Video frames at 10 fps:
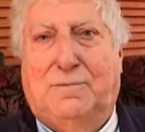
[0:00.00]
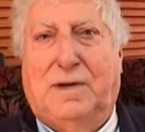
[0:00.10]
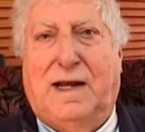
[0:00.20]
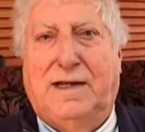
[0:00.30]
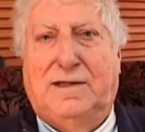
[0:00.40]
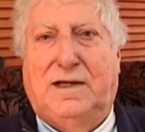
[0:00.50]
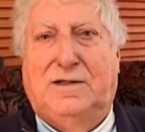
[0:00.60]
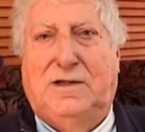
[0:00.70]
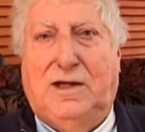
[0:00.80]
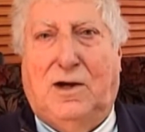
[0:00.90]
but I think
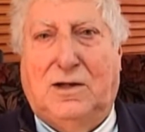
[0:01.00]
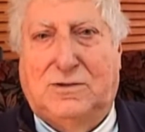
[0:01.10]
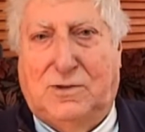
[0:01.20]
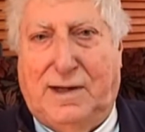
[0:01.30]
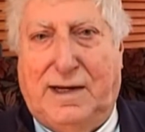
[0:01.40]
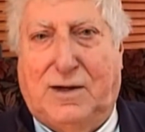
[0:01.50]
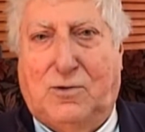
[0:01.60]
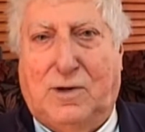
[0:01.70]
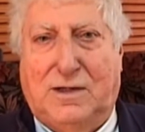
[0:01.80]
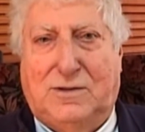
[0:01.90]
she also had a
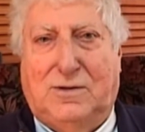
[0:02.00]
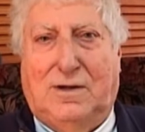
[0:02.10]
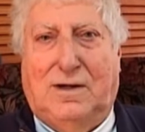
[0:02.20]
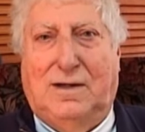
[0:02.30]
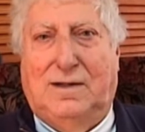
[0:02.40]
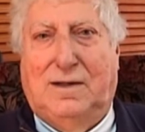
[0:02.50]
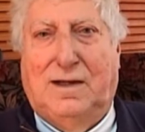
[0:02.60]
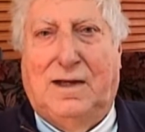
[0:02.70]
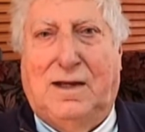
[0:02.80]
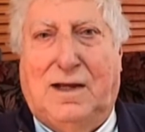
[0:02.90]
crush on
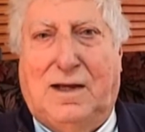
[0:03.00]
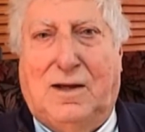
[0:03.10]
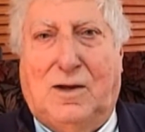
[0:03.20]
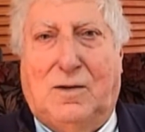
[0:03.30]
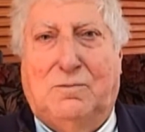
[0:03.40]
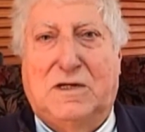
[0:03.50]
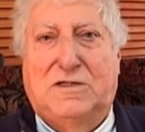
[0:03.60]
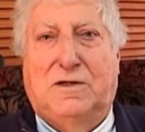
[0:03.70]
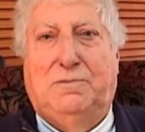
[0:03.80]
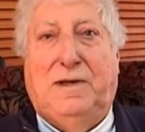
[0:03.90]

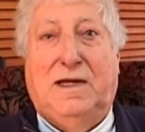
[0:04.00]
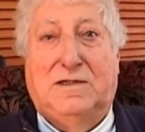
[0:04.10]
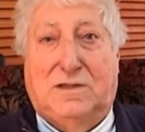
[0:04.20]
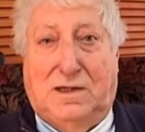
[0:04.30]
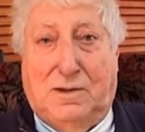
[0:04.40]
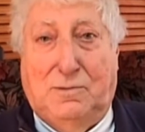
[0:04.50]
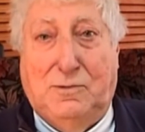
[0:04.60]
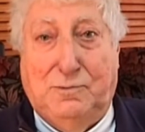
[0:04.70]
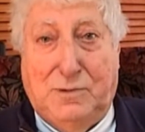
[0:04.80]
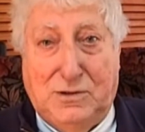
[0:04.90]
Mr. Pearson, the
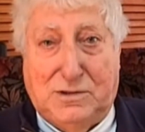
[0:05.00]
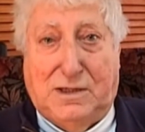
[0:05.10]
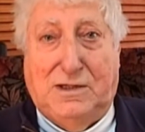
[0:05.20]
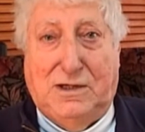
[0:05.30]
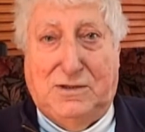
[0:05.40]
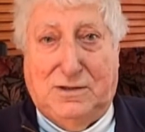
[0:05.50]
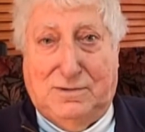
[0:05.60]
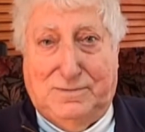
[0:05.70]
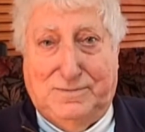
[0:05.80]
music teacher.